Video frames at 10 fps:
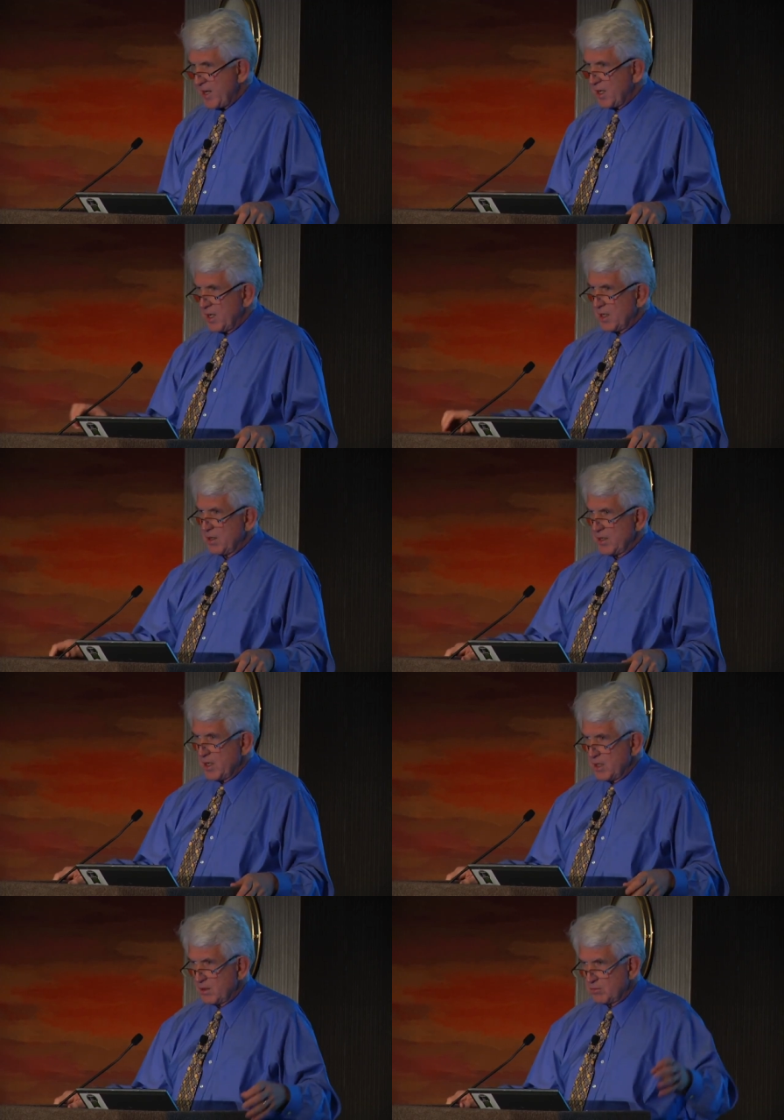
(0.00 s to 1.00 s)
a, a,
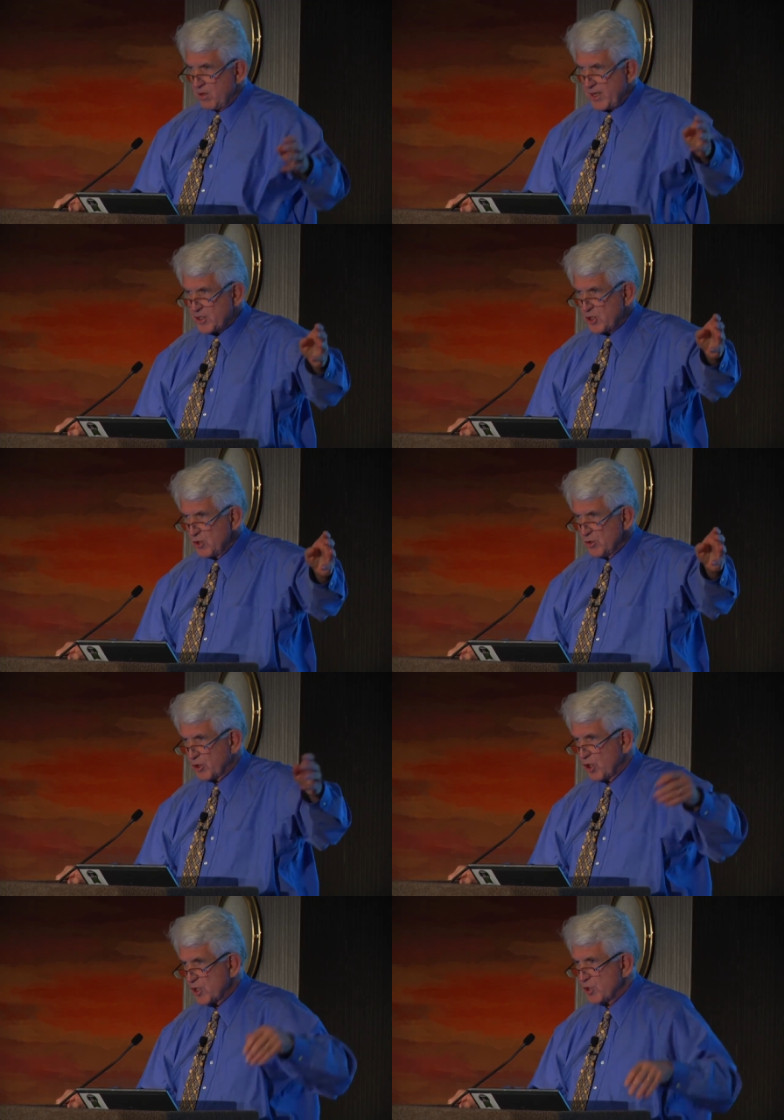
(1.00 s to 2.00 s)
young grad student
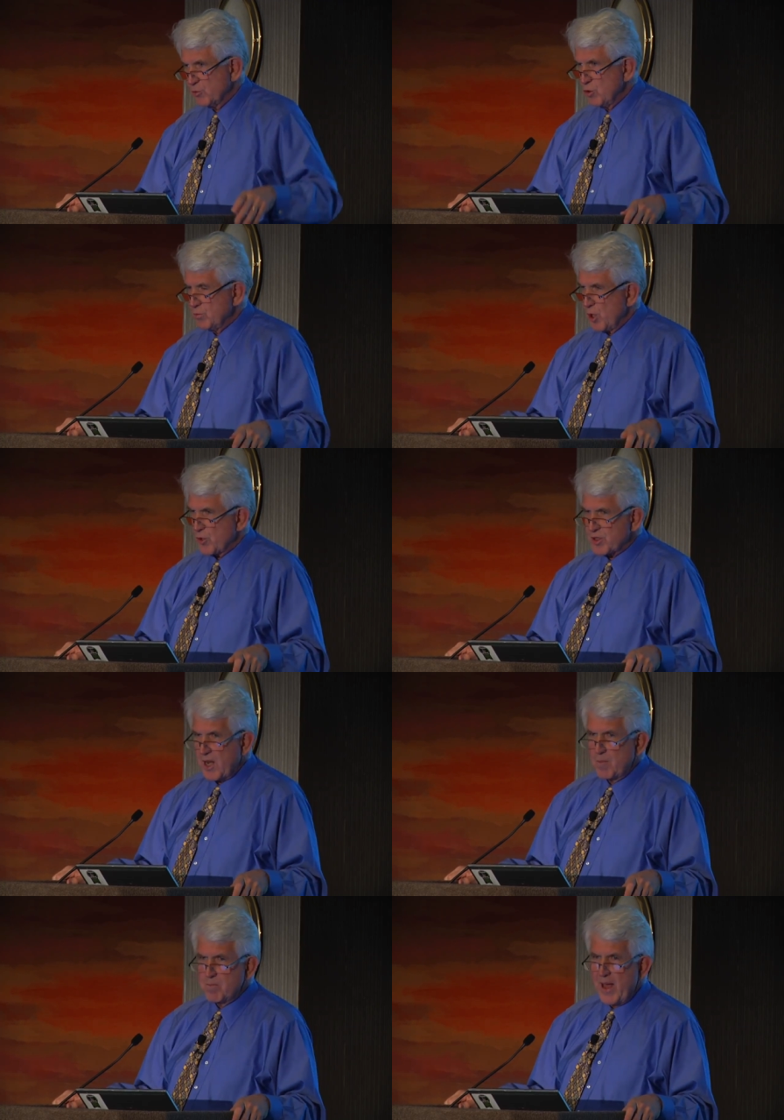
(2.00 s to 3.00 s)
across the room, noticed
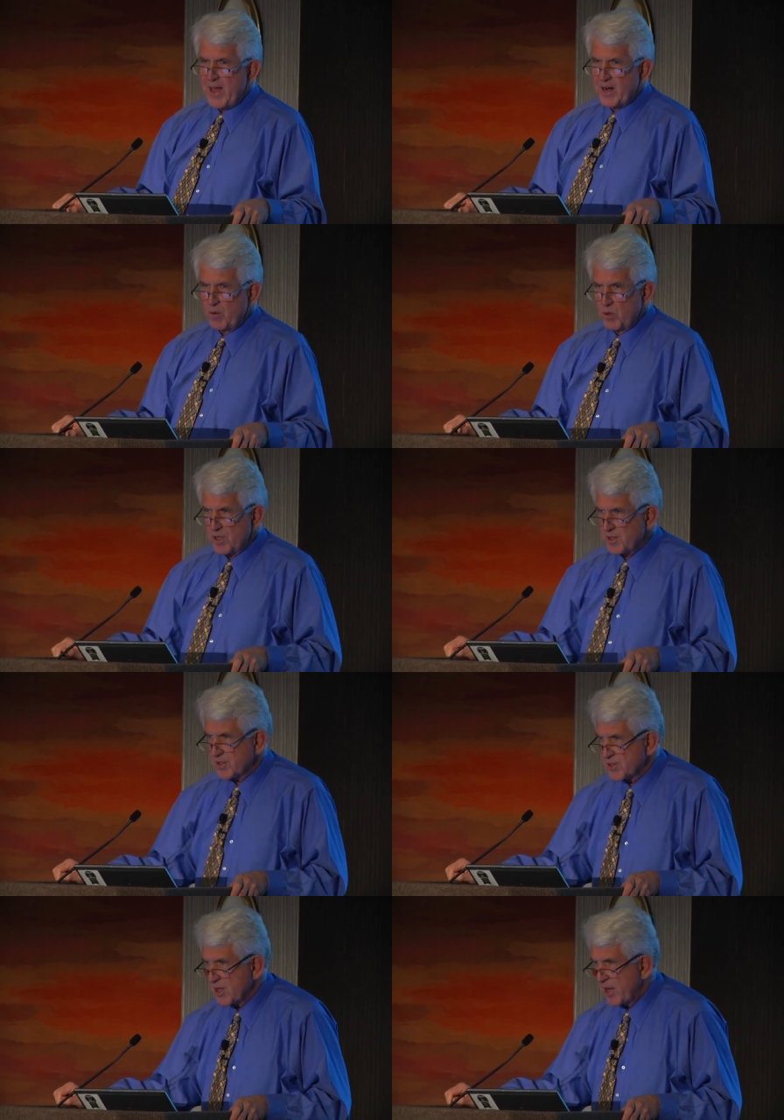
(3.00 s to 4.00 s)
how bad I was
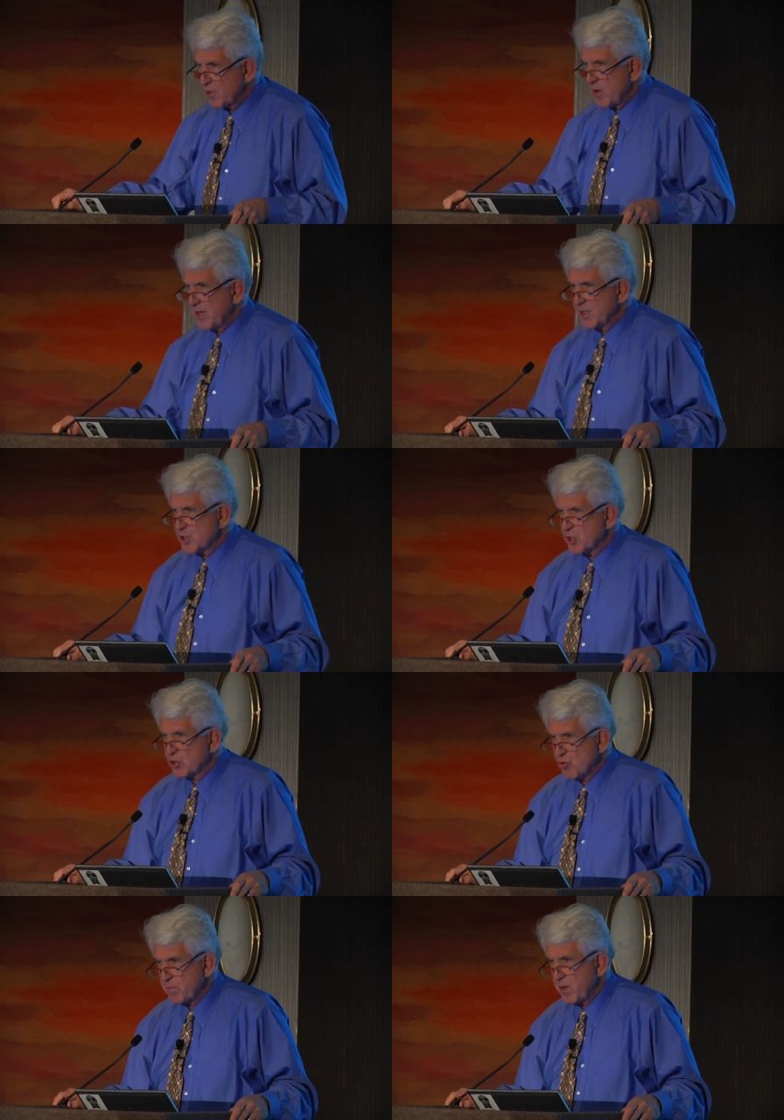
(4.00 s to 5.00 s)
at soldering and
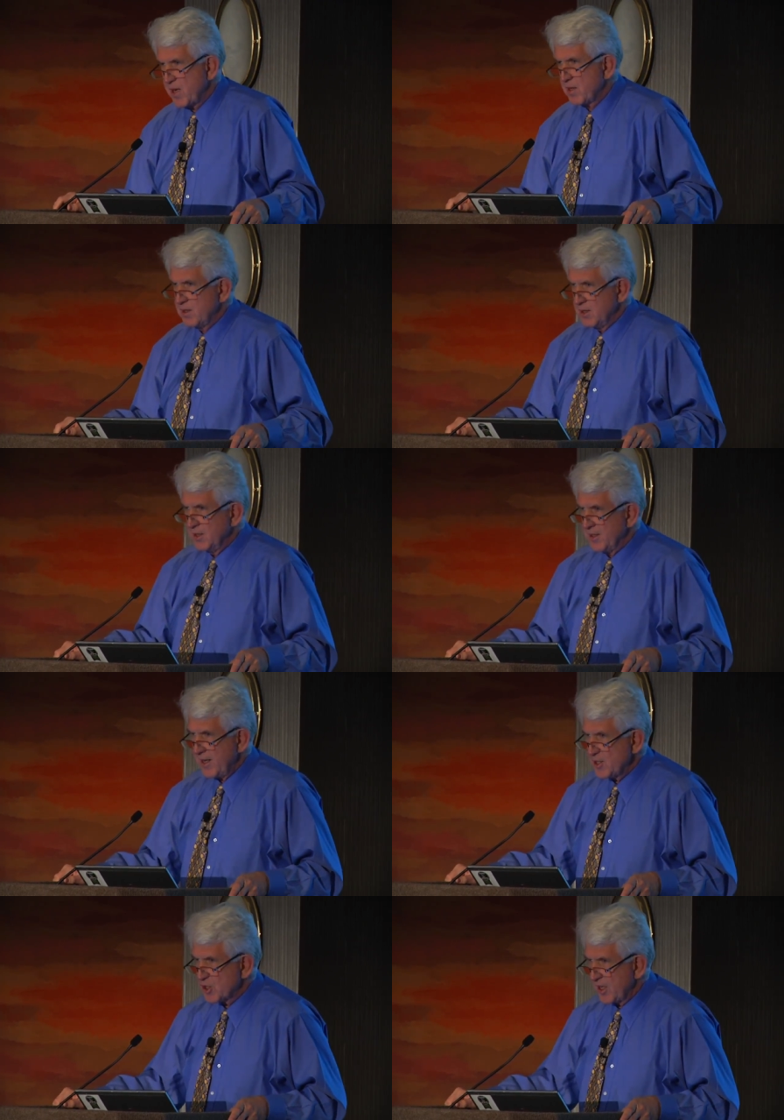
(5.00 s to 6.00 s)
stripping
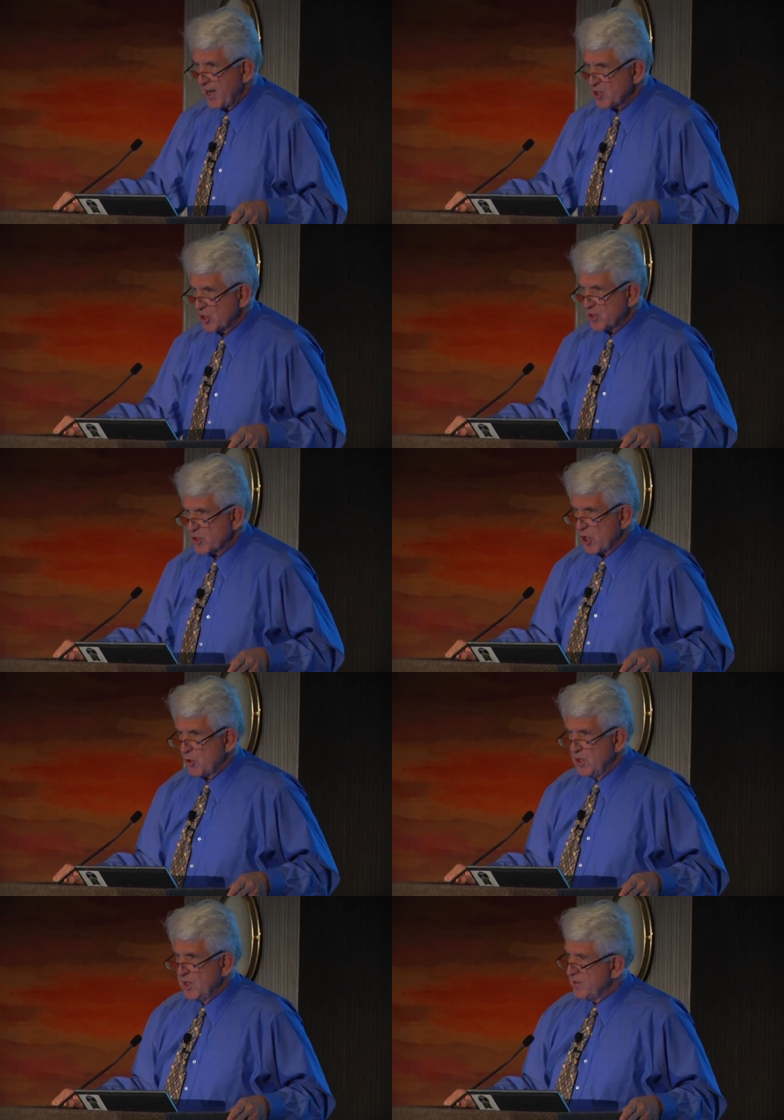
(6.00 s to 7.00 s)
insulation. So